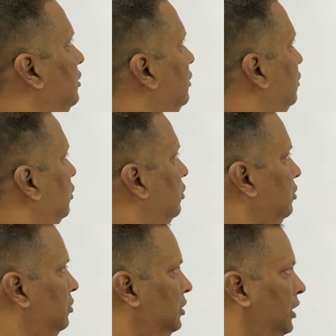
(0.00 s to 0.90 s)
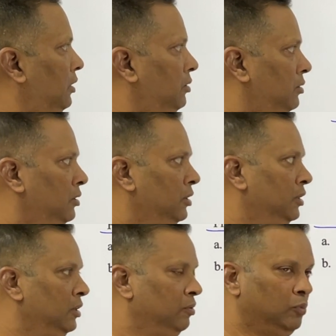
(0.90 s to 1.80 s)
So I'll
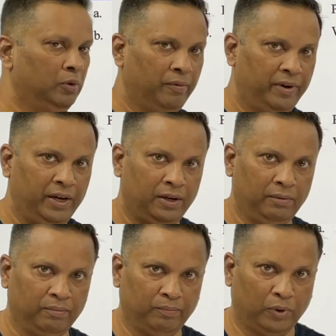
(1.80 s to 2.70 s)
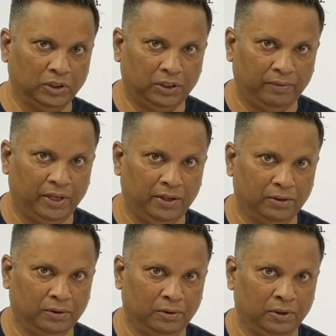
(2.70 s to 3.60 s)
move away, pause the
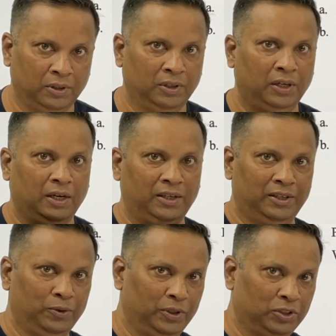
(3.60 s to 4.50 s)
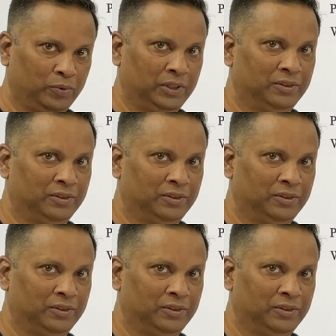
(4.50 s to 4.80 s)
video and do this one.